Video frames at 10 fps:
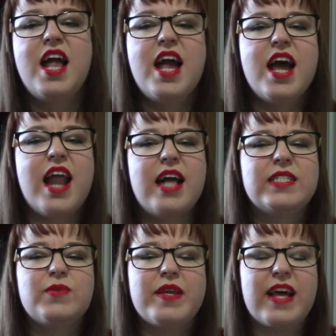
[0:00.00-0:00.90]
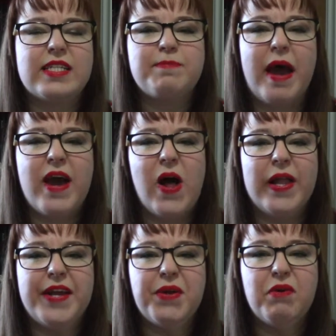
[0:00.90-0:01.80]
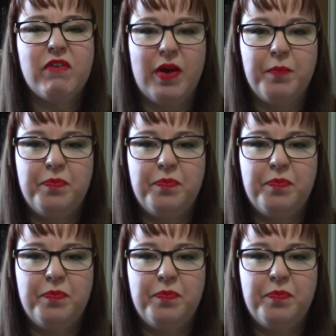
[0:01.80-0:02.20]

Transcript: It Ends With Us by Colleen Hoover.